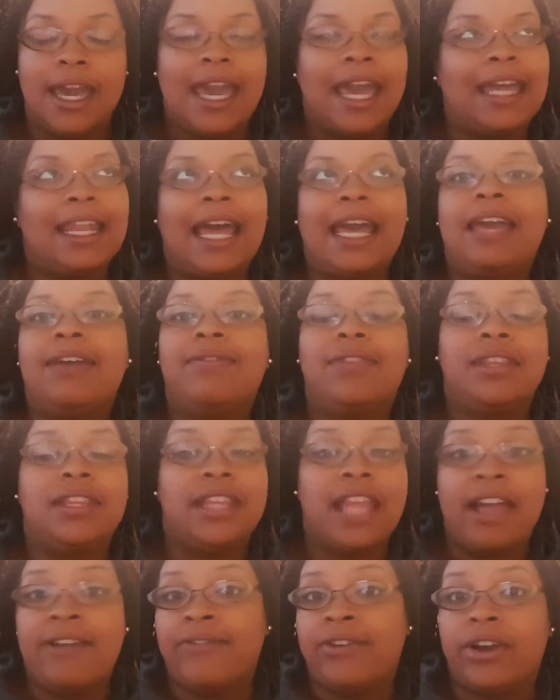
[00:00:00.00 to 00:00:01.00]
And I have
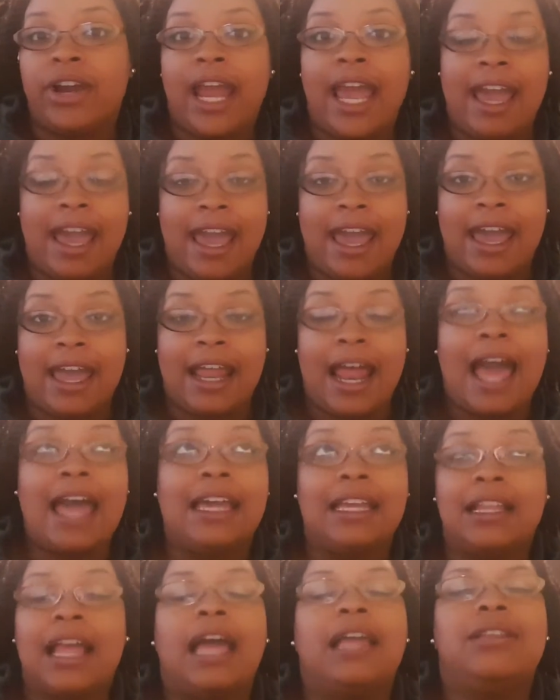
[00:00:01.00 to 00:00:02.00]
never had,
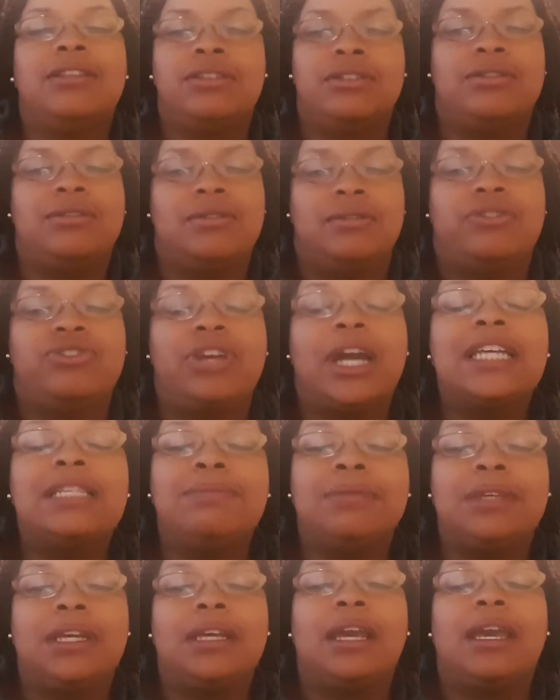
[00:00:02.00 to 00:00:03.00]
I trust
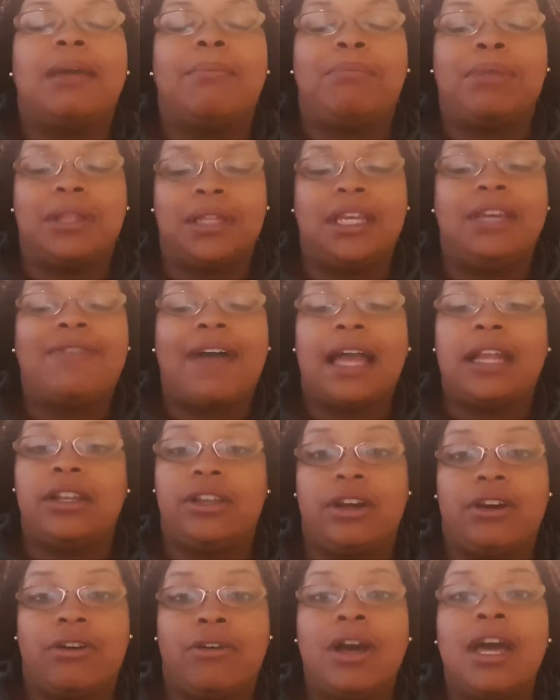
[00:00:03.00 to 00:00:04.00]
me and believe, I
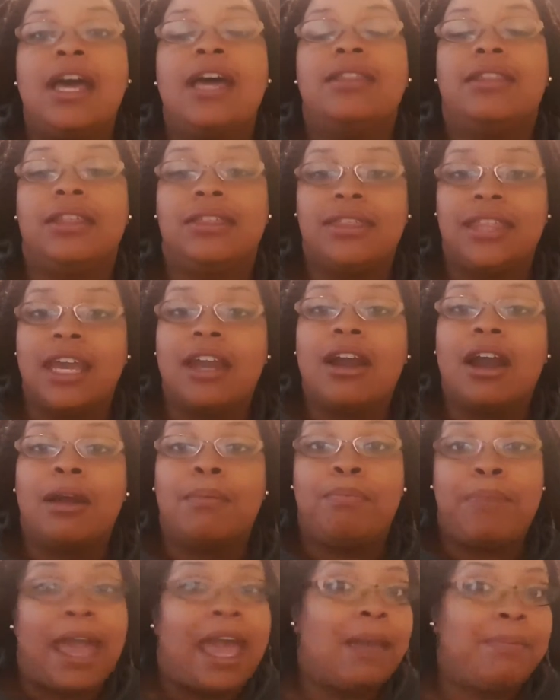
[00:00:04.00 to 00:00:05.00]
know that there
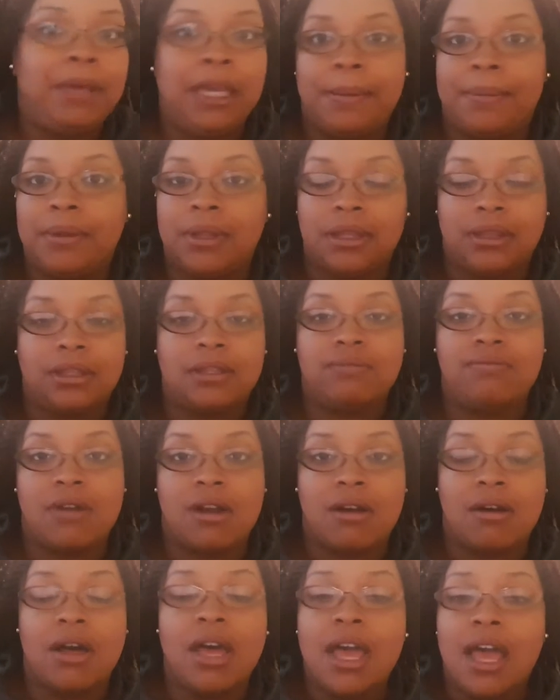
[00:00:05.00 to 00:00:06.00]
are bad people in this
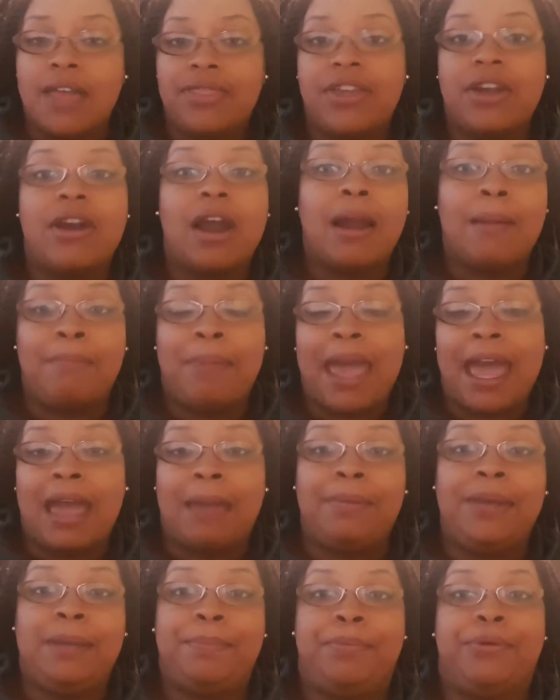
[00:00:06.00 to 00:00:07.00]
world. There are
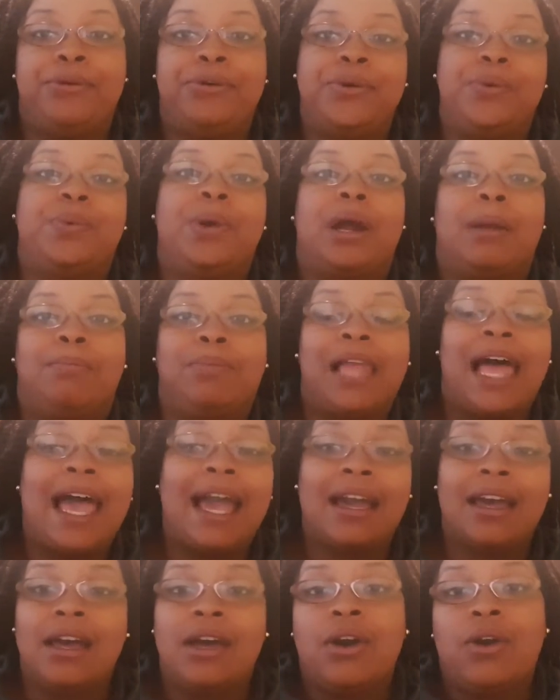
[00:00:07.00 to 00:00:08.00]
bad people who are
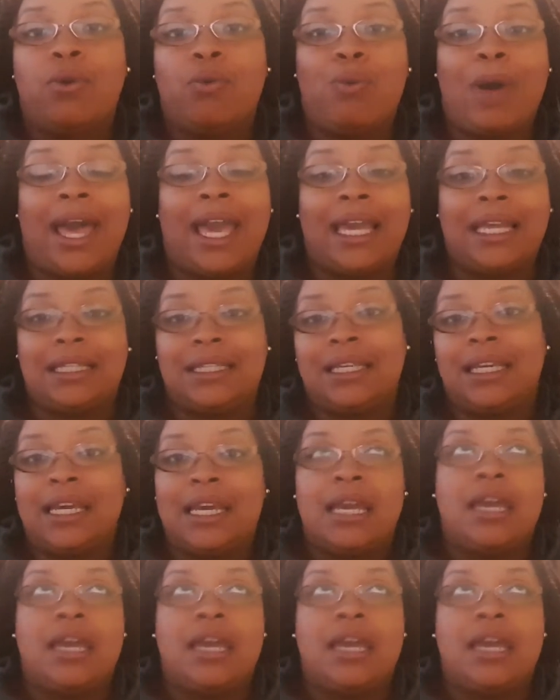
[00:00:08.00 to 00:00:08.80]
black, white,